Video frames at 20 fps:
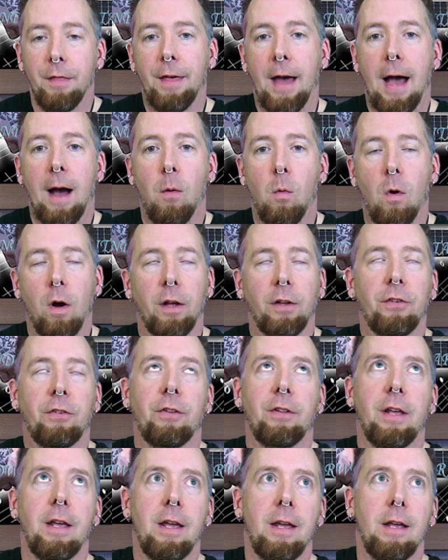That
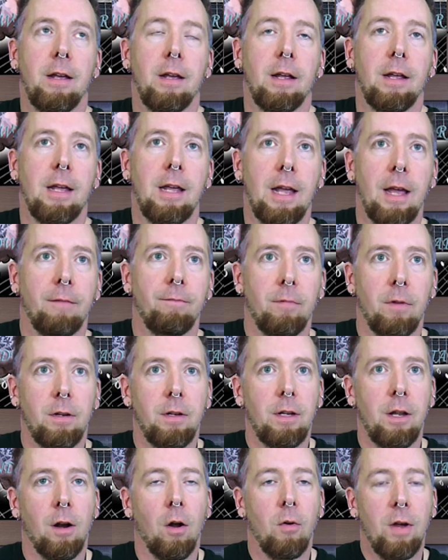was the
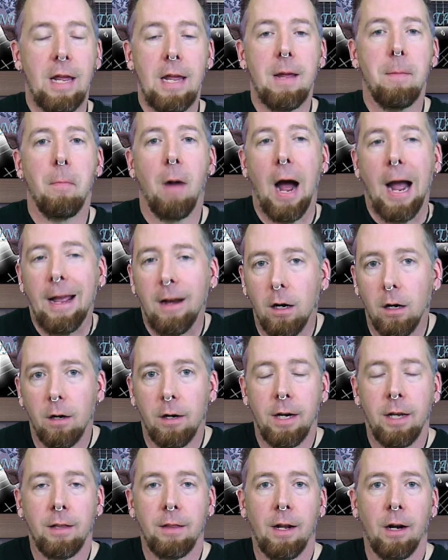E
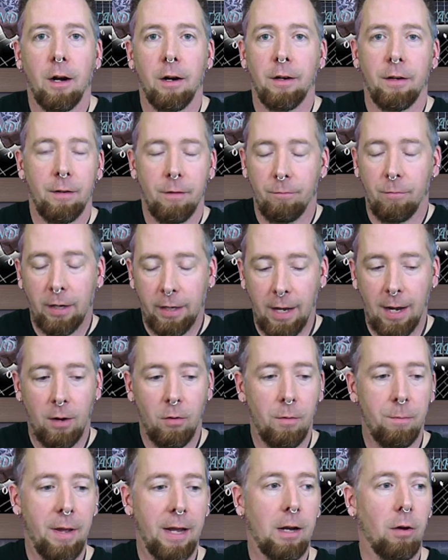minor in there, and
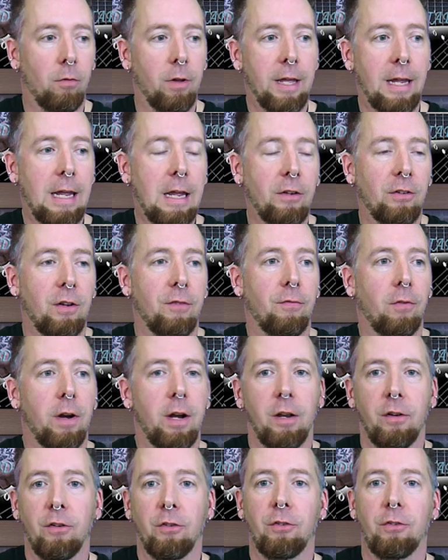again, it would make it really easy for
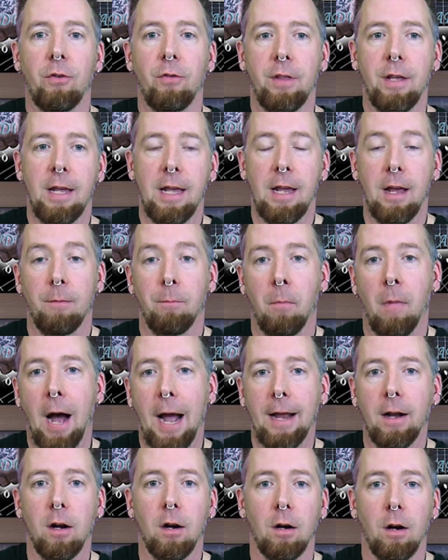you to just do the
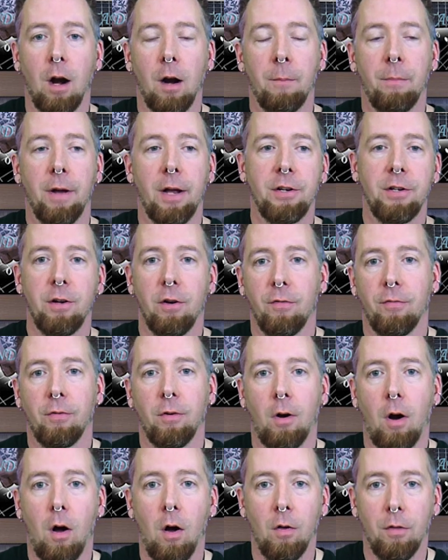minor arpeggio
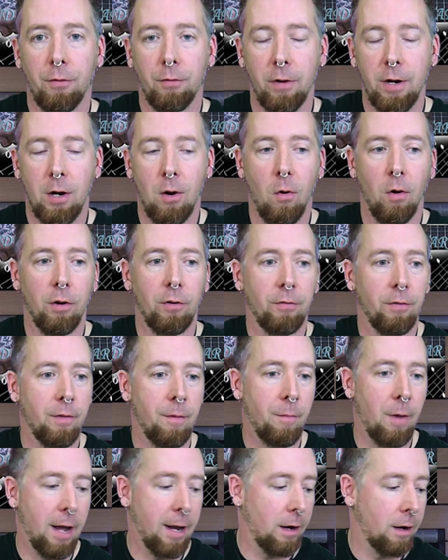for all 3 chords for
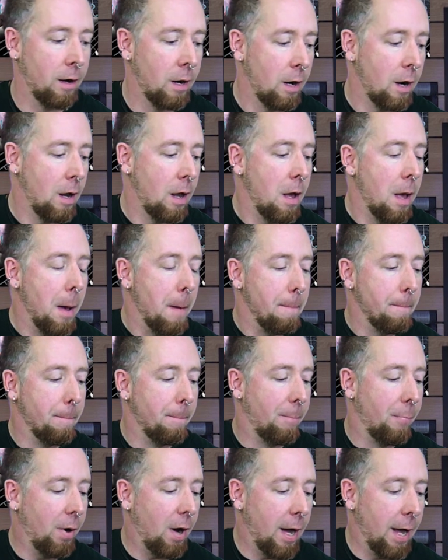the minor.
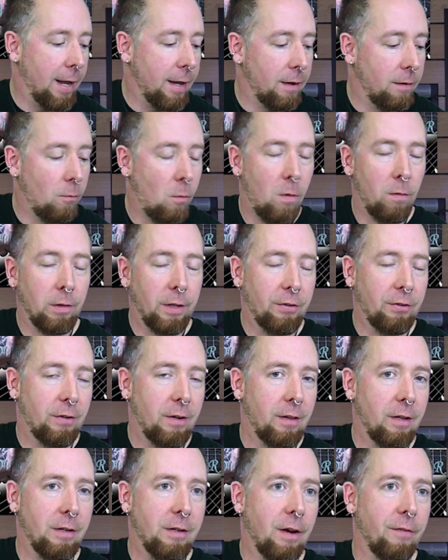But
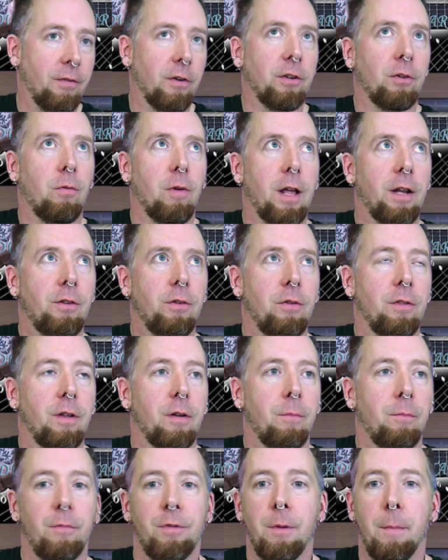listen to the difference when I do
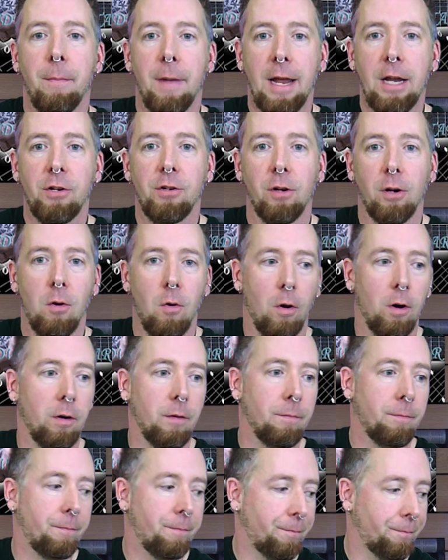the major chord.